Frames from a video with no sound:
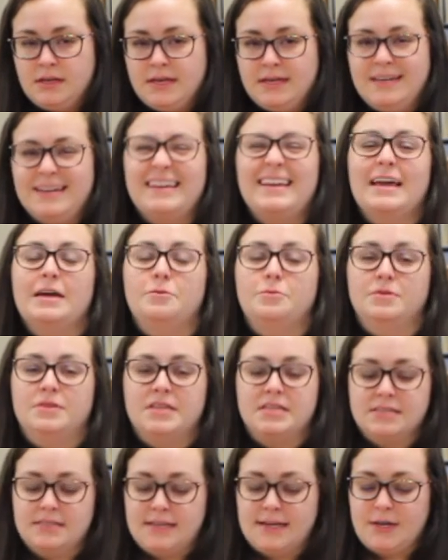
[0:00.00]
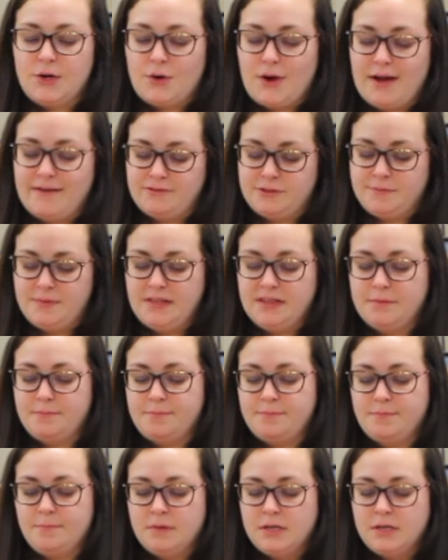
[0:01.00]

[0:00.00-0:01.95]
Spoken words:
And again, with these, they don't have to be the